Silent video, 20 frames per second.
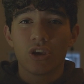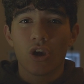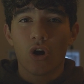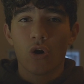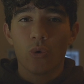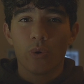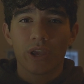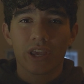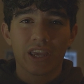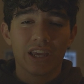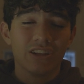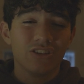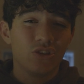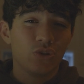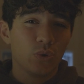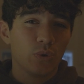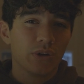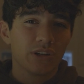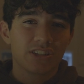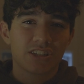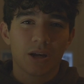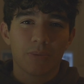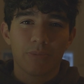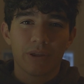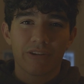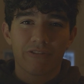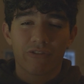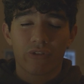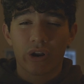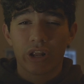going and doing
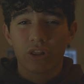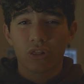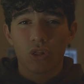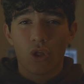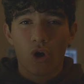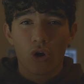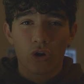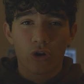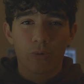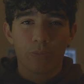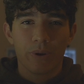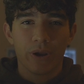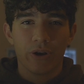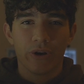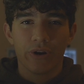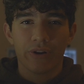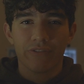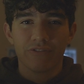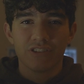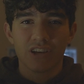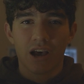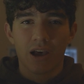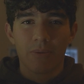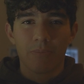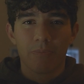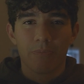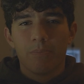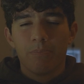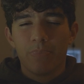something for a longer period of time.